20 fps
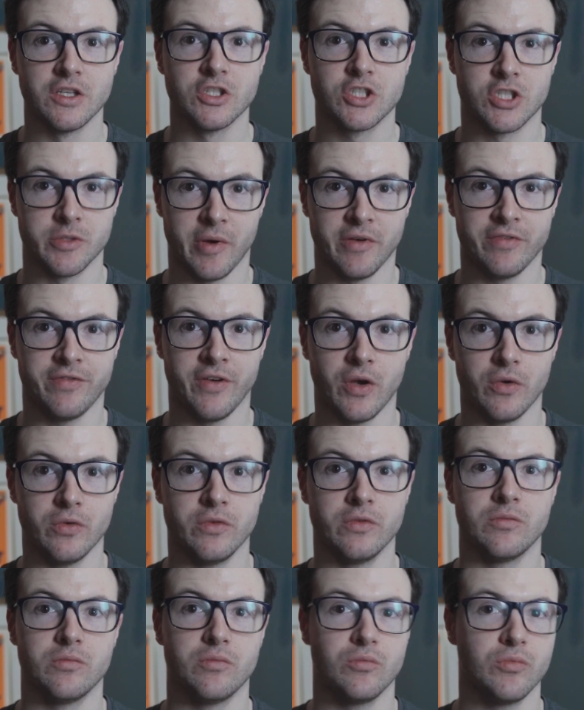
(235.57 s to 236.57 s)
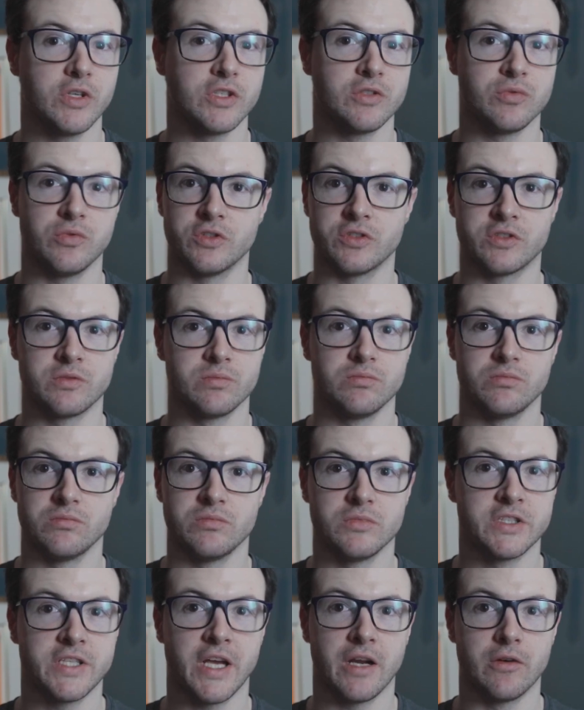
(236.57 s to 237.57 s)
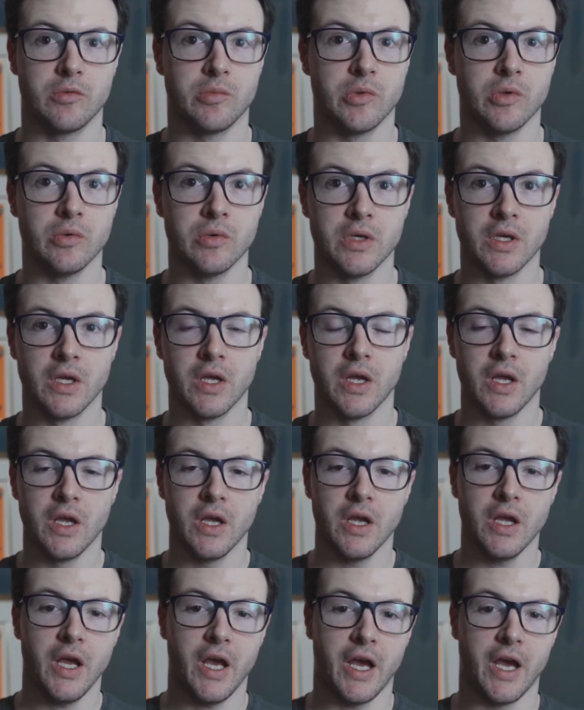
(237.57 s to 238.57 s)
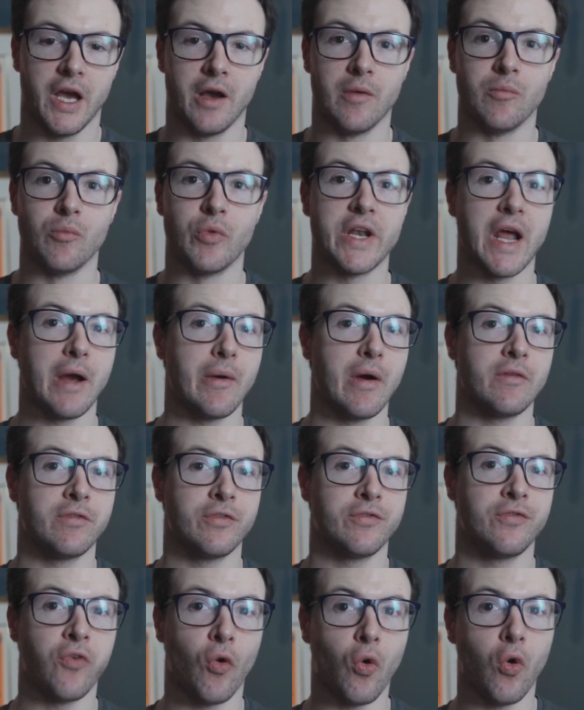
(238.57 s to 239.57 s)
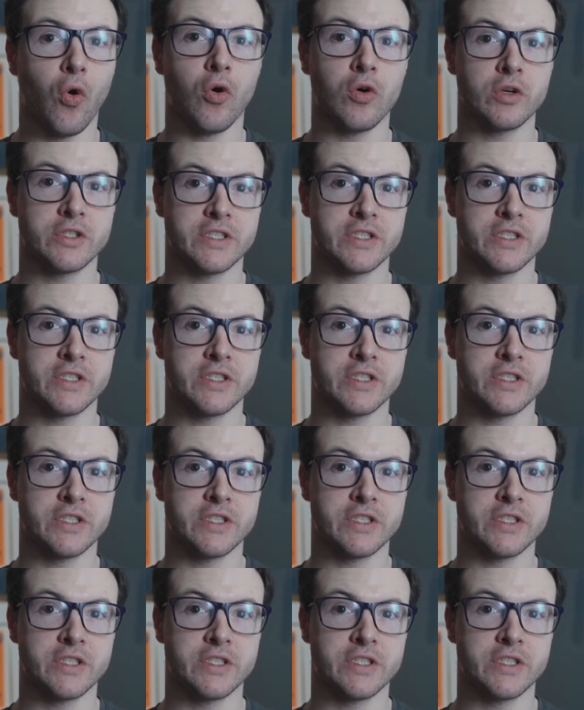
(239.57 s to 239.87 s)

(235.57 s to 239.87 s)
to my phone, which was terrible. We now have 4